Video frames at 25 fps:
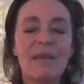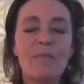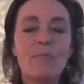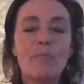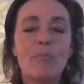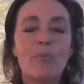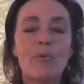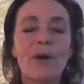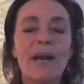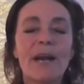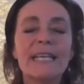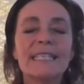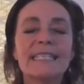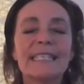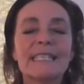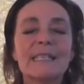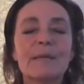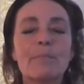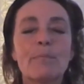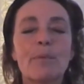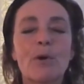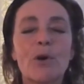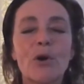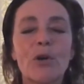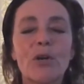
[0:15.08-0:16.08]
impress
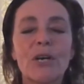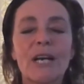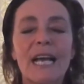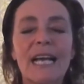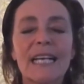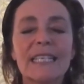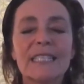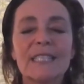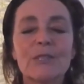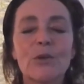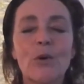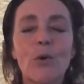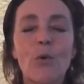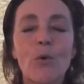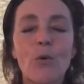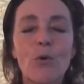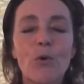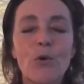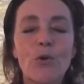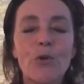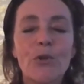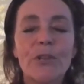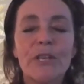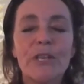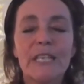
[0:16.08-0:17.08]
upon us
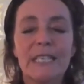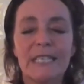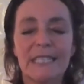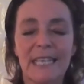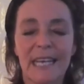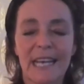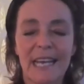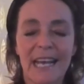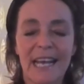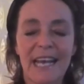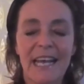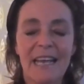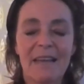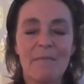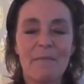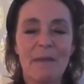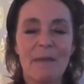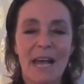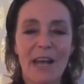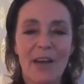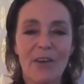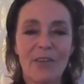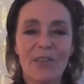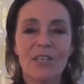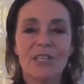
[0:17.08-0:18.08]
all the time
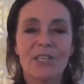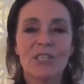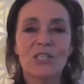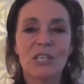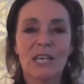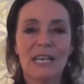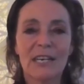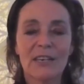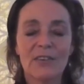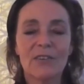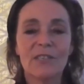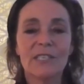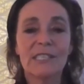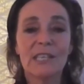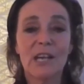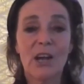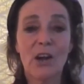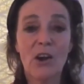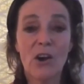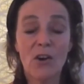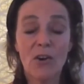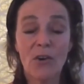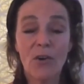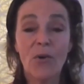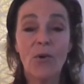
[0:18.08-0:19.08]
how the chakras
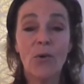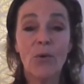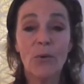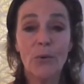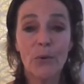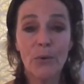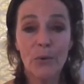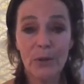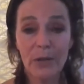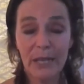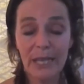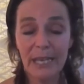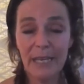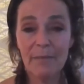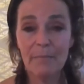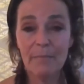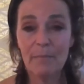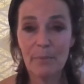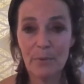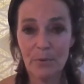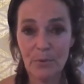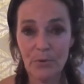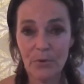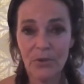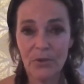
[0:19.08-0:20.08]
are all
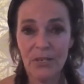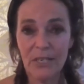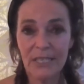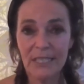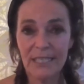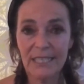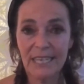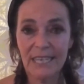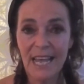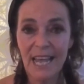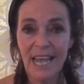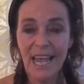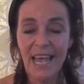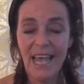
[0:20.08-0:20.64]
important.